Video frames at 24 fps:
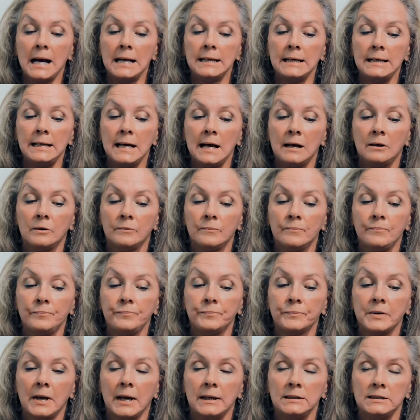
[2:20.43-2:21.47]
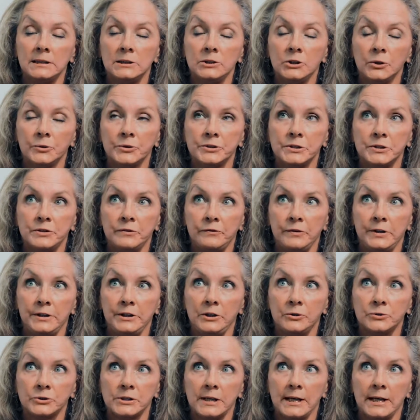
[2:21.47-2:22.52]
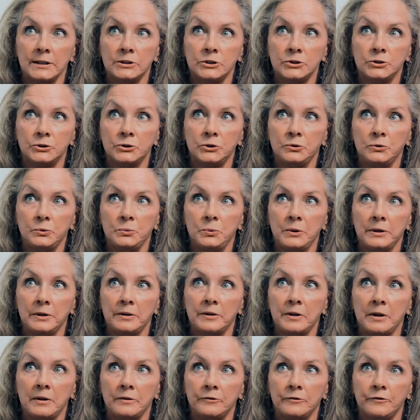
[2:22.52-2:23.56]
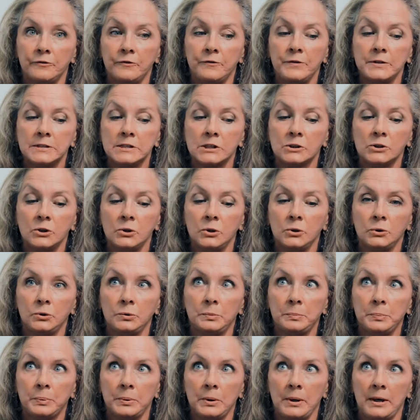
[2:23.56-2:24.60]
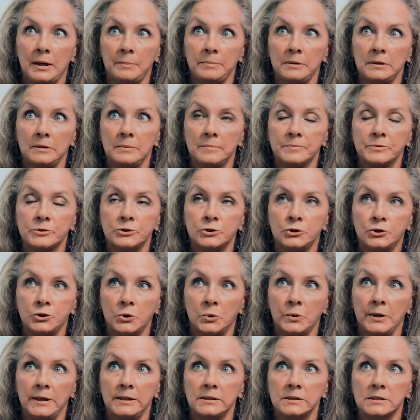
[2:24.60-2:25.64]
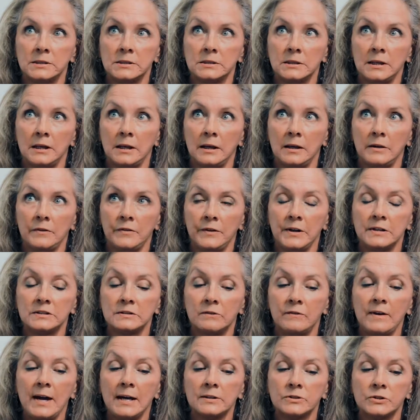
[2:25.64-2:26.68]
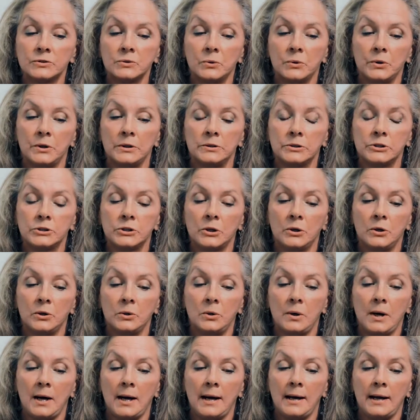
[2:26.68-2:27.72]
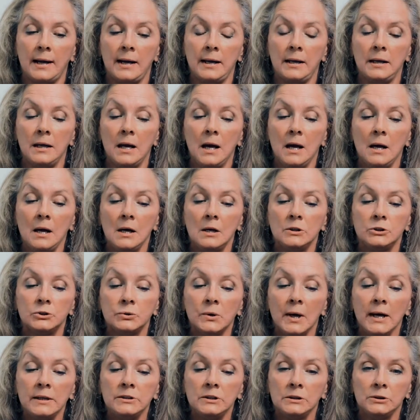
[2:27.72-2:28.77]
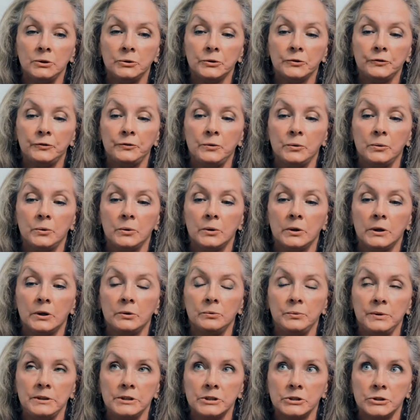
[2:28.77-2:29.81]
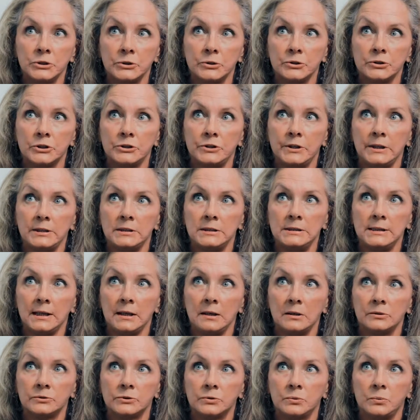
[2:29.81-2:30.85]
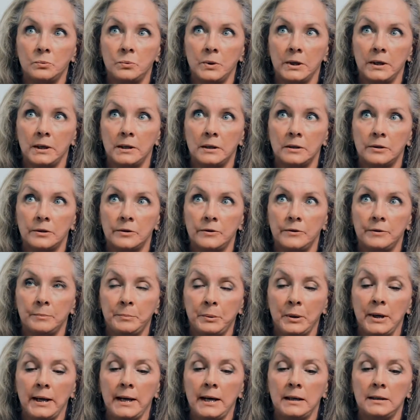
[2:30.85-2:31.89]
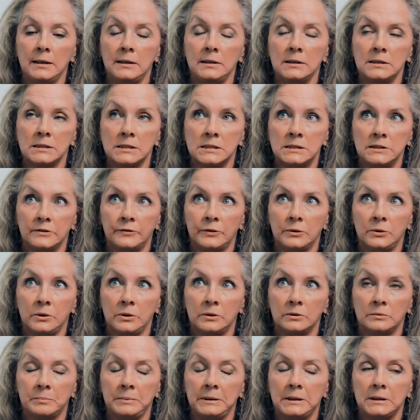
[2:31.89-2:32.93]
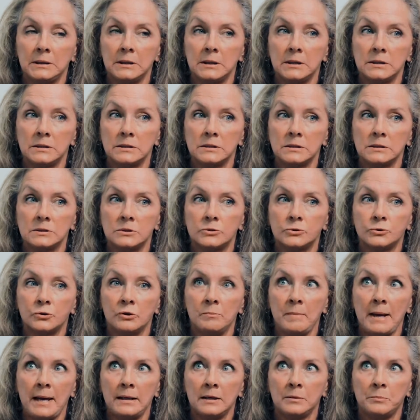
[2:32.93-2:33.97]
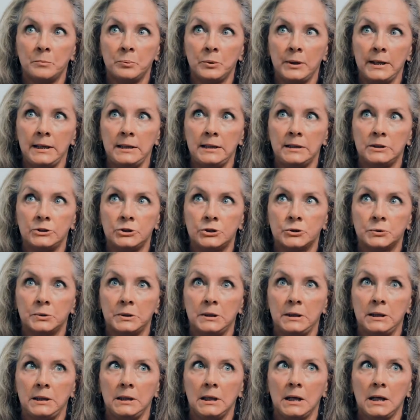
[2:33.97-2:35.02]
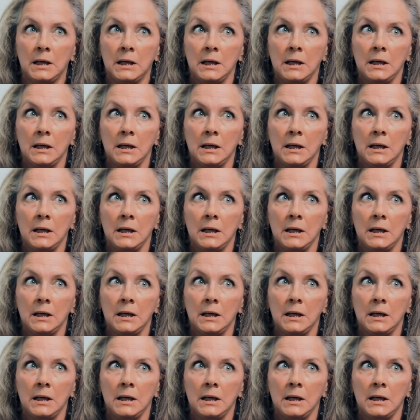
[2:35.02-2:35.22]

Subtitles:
Now, I did notice that the videos had to do with physical problems, joints, and things of that sort. So I tried to look for research that dealt with the brain, and it's difficult because traumatic brain injury